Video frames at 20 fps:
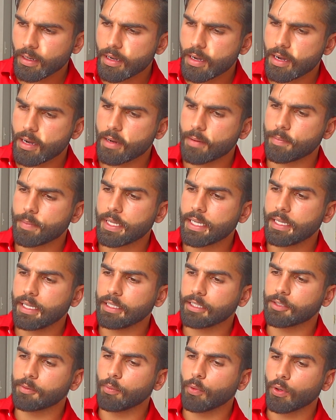Um,
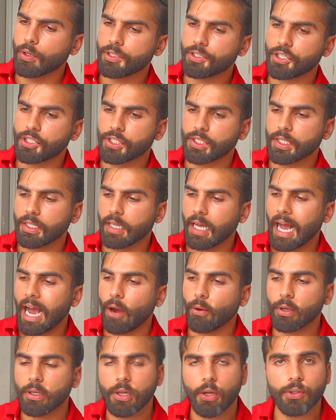it's more just
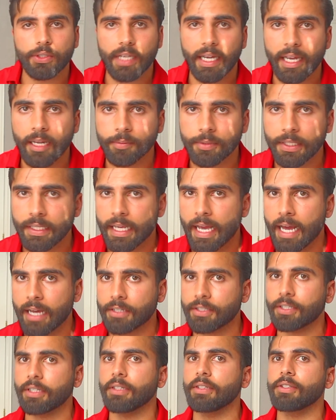how close I am to the
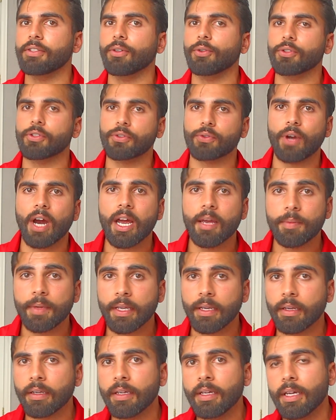action. So
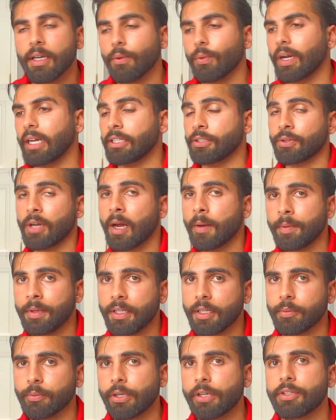scribing, when I scribed
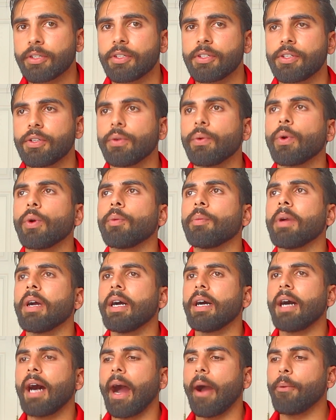in the emergency room,
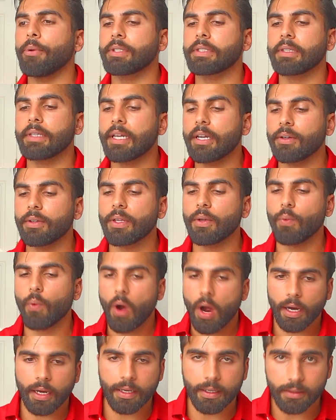I was literally
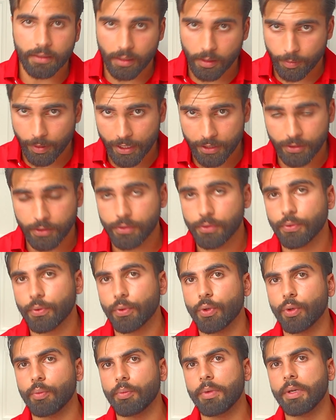walking into the patient's
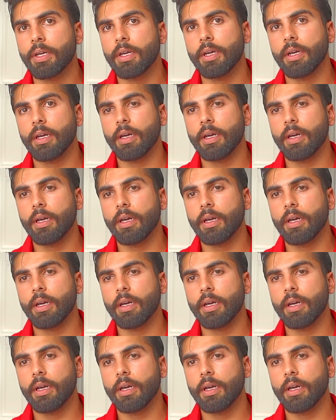room.